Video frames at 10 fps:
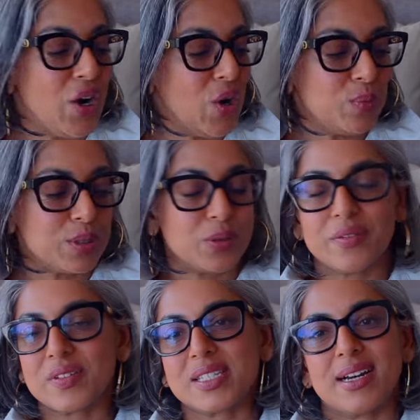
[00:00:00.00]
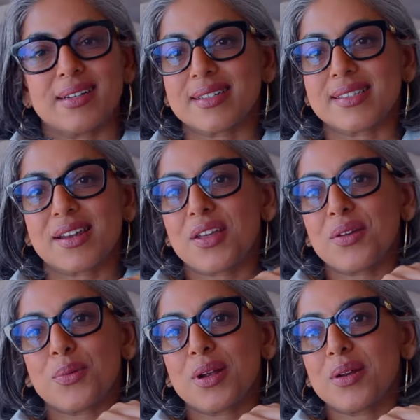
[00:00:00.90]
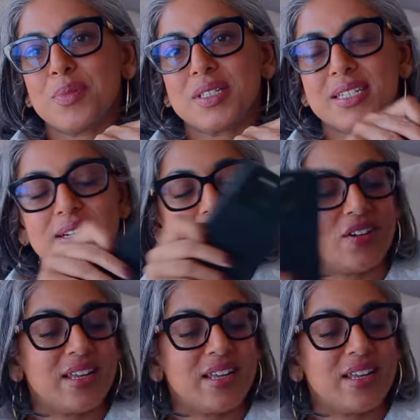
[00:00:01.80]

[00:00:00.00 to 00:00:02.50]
hope Louis Vuitton does another run of Multicolor.